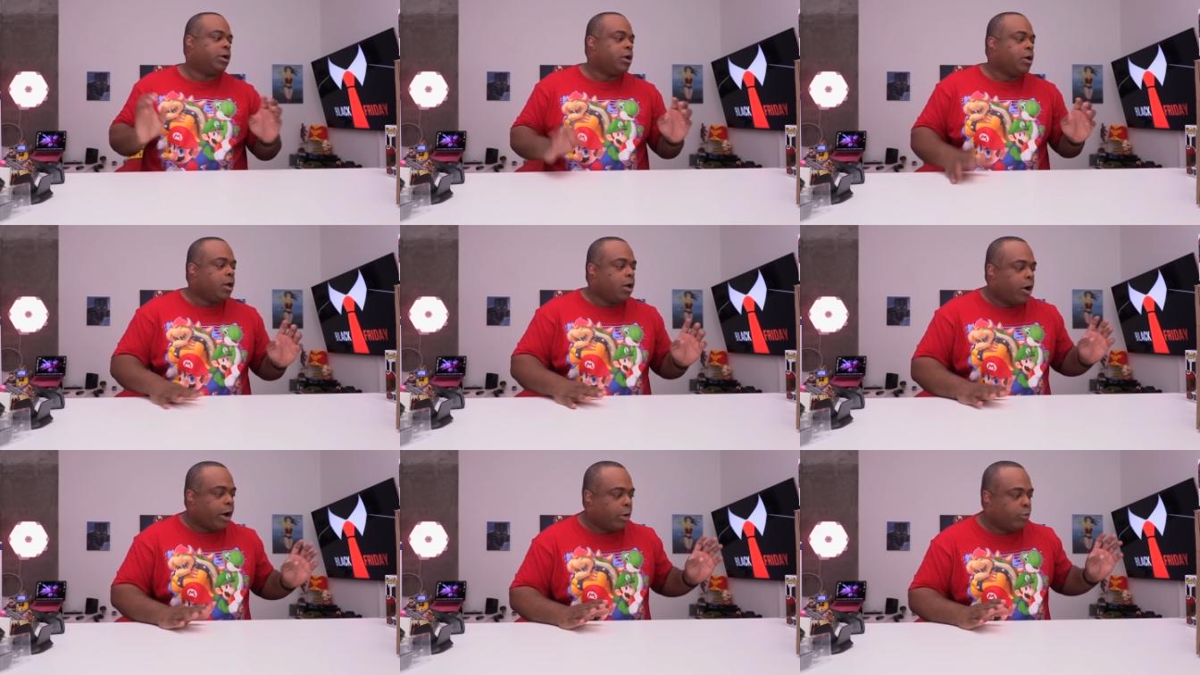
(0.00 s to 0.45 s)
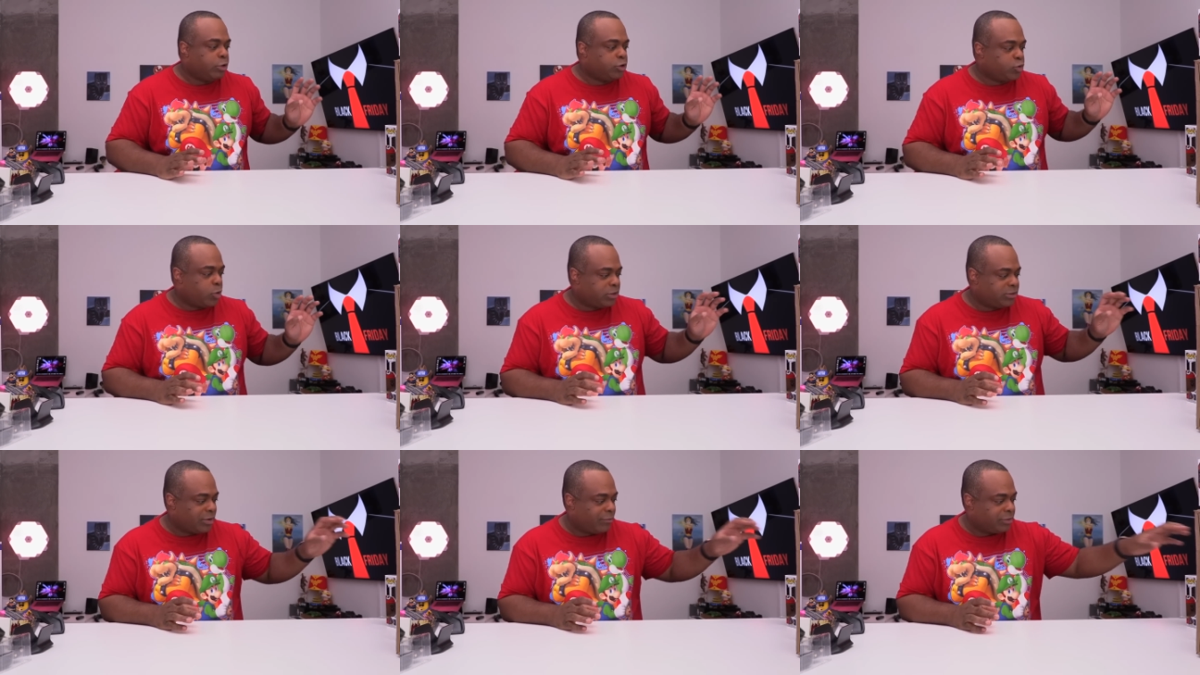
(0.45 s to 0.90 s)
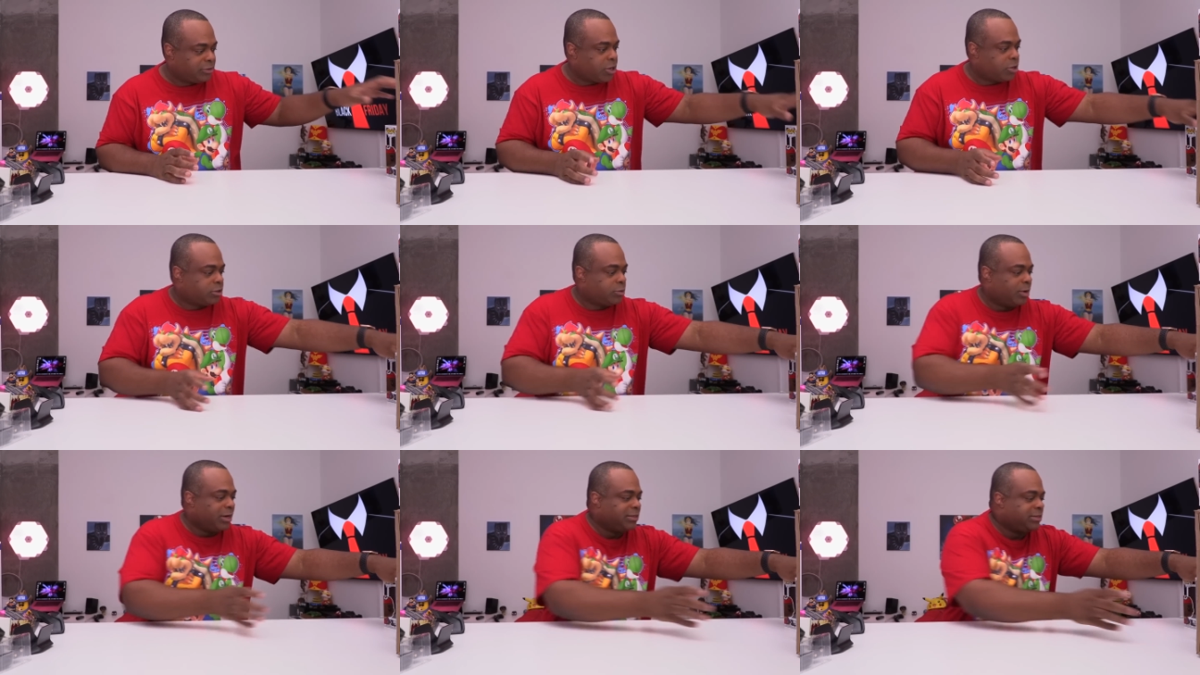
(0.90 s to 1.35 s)
All right, which ones have I
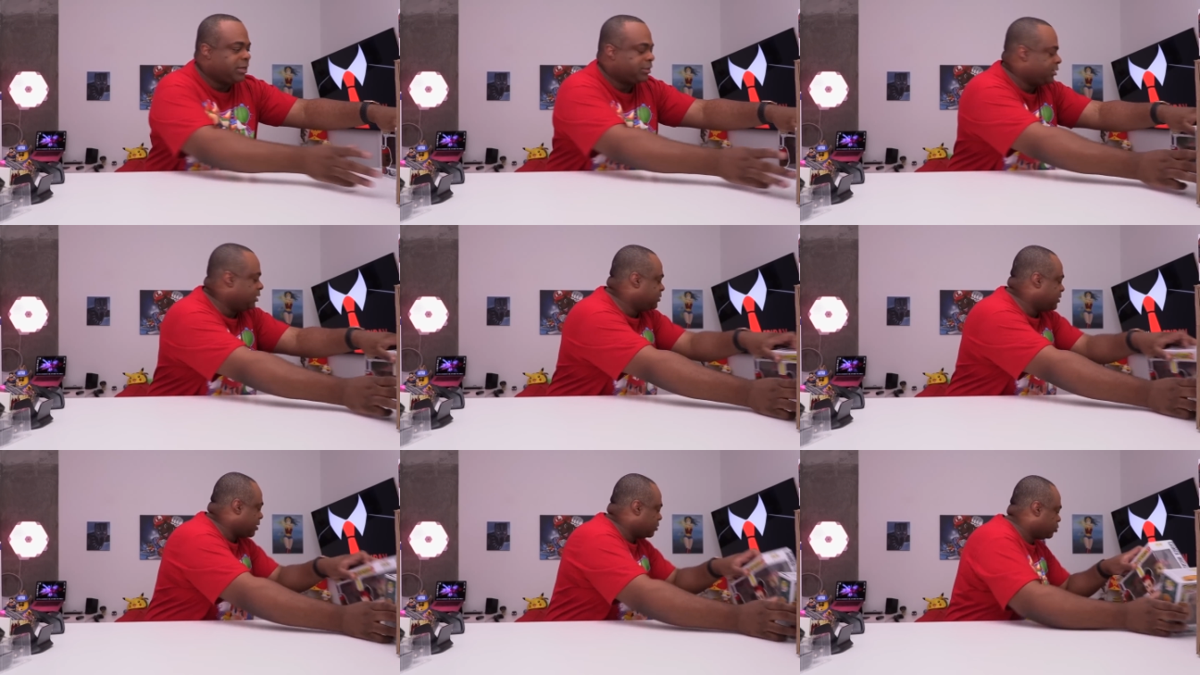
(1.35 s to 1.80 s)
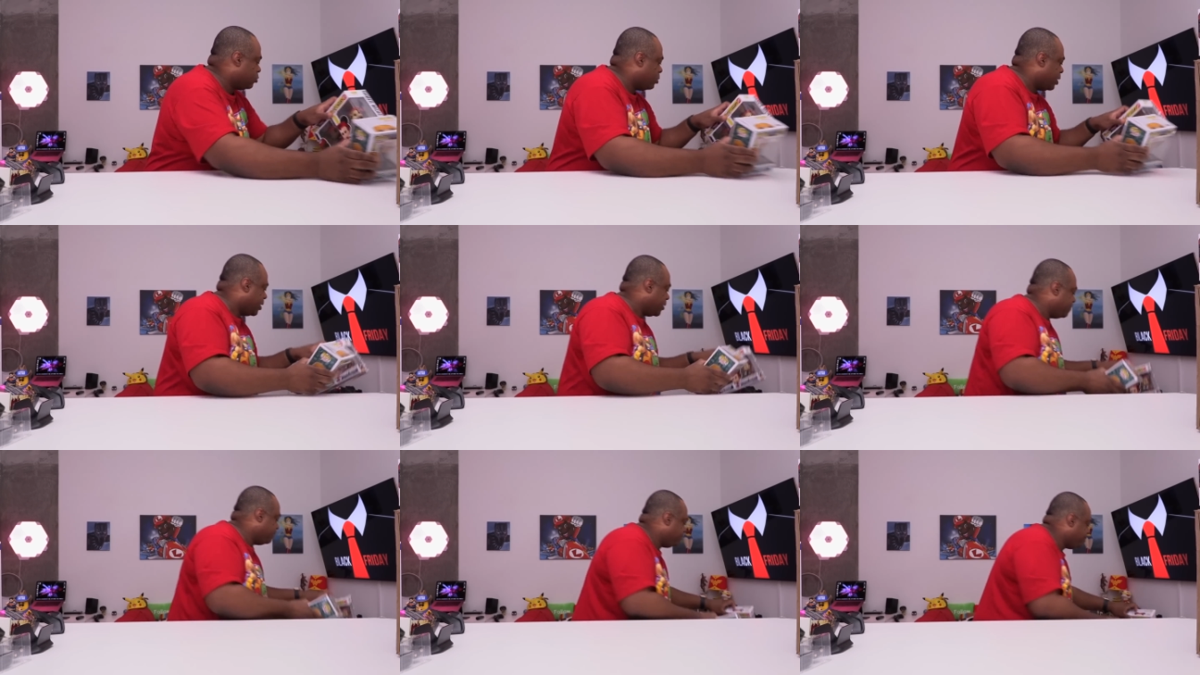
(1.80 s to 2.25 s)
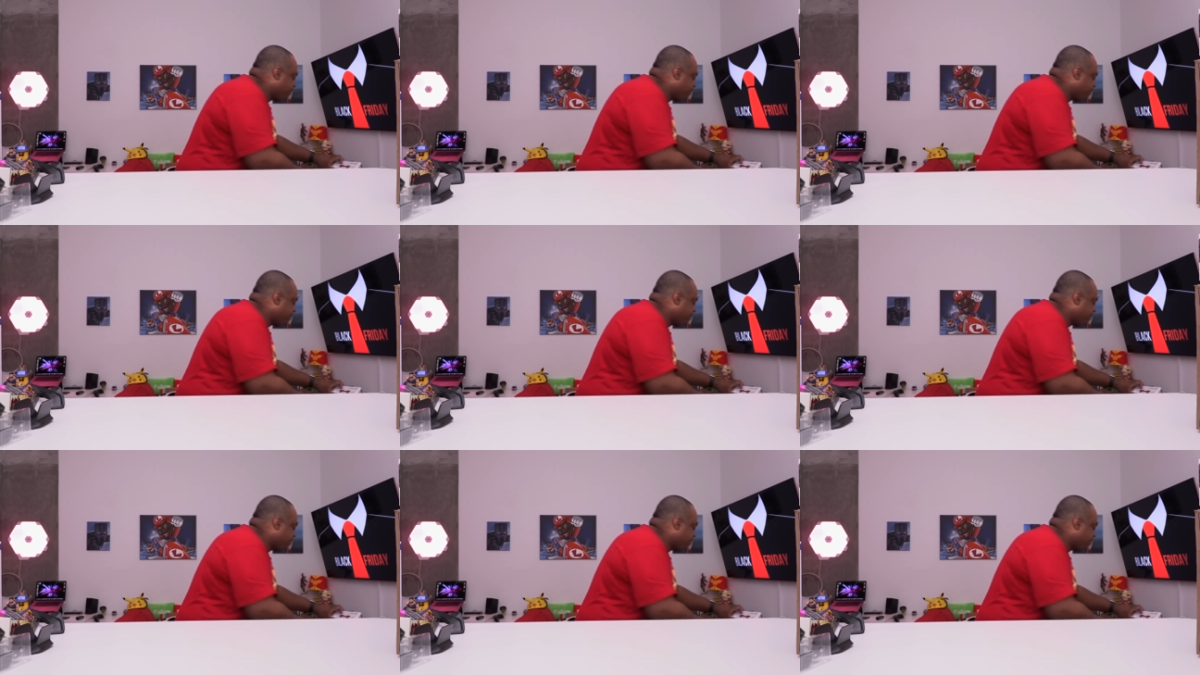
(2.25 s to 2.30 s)
talked about? Let's get these out the way.